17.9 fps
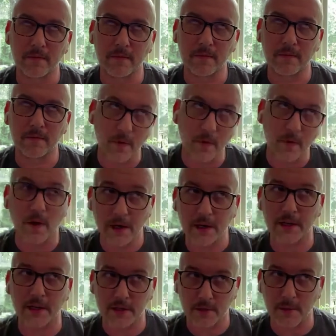We
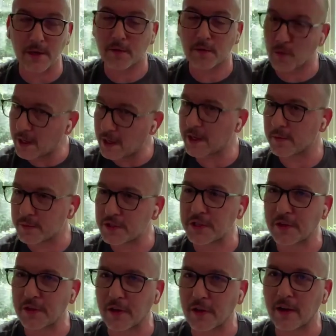wanted it to be quite
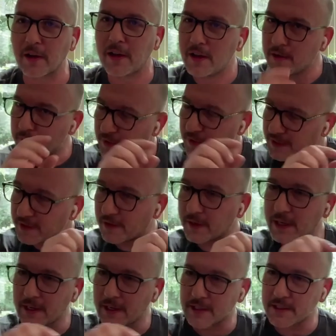obscure, but
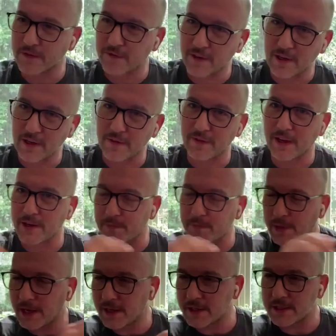again, it's a very fine
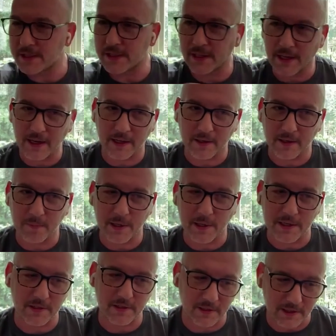balancing act
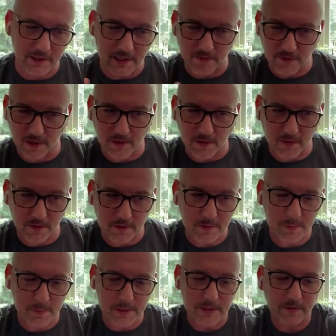based on kind of our
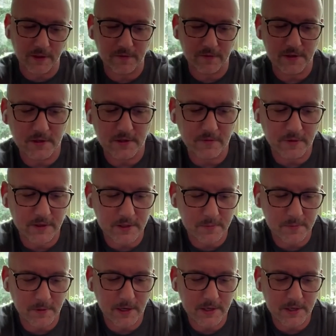specific vision for
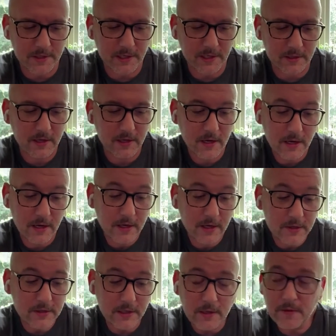this project.
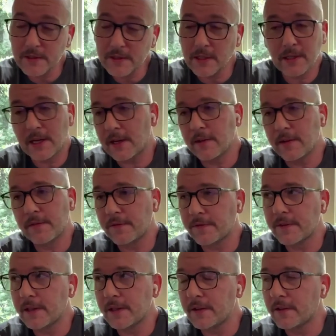So there was a lot of
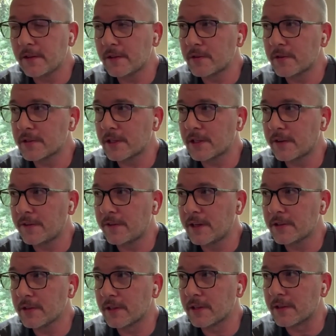
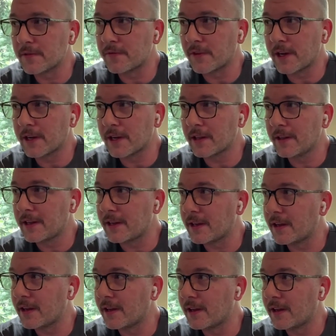finesse with it.
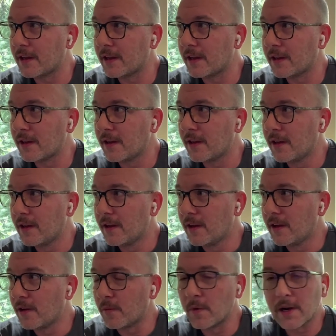Frankly,
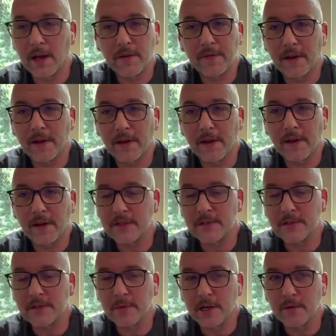when I found out that
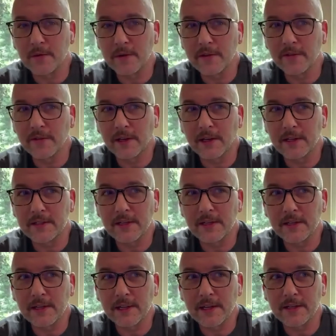Samara Weaving had
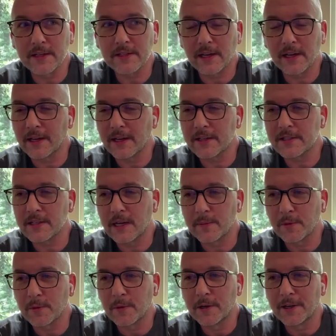said yes, I kind of
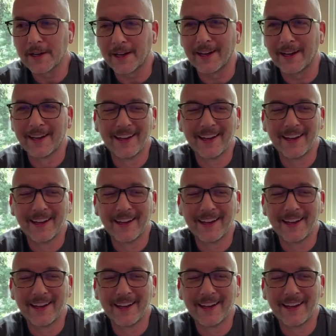stopped worrying.